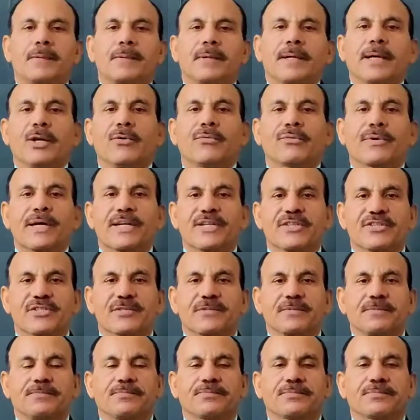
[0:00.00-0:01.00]
Hello
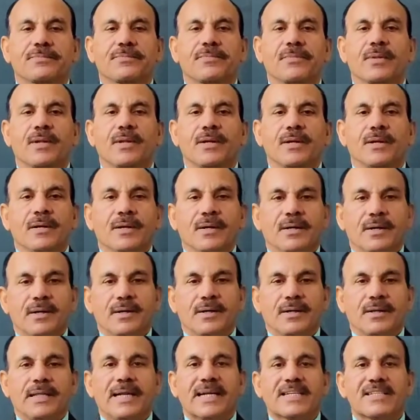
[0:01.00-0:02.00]
friends,
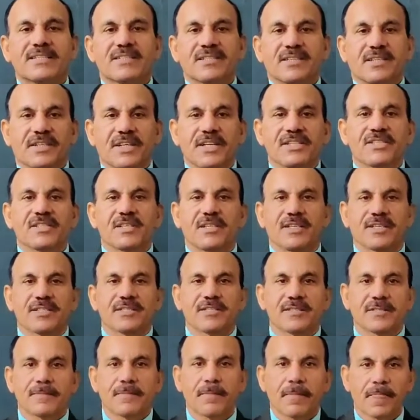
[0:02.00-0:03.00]
let's
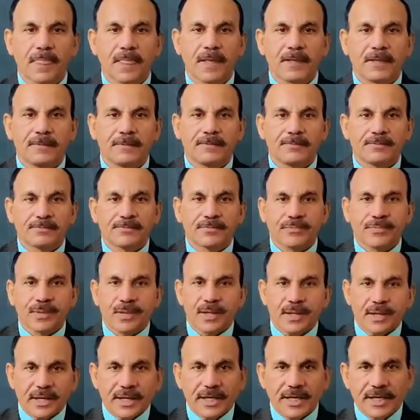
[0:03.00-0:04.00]
discuss
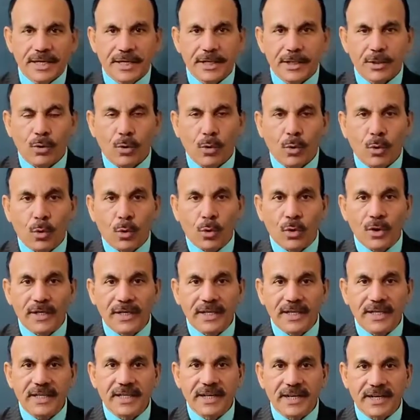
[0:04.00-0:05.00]
a
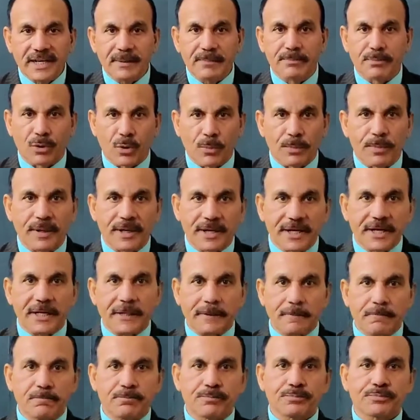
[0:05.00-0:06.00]
colligative
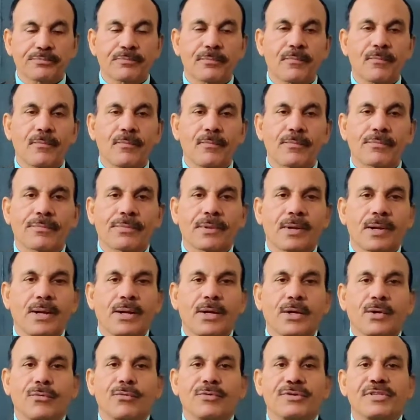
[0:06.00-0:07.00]
property
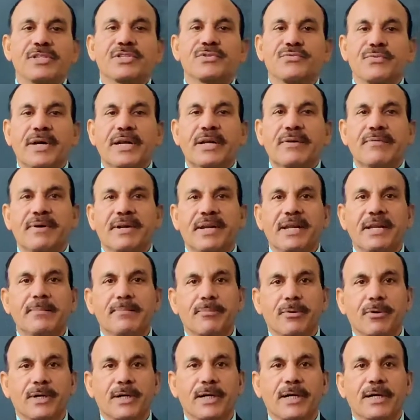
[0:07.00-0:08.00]
which is very
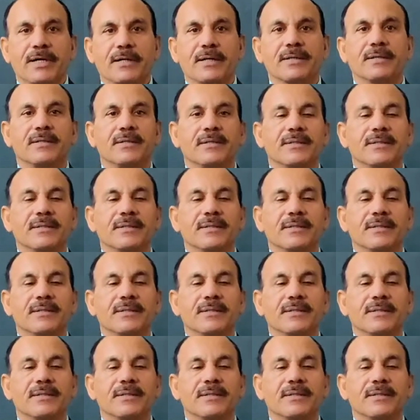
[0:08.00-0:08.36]
important.